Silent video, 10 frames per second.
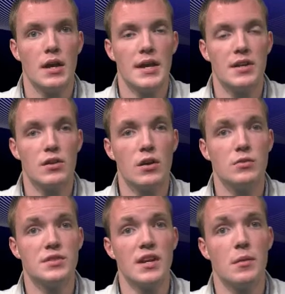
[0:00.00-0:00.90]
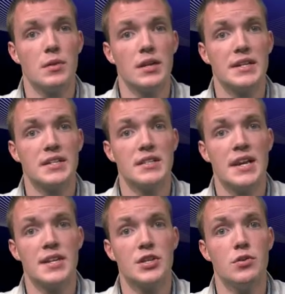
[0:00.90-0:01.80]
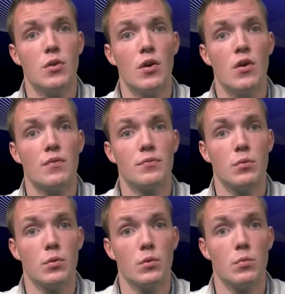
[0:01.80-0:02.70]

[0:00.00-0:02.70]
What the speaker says: In closing, I would like to thank you all for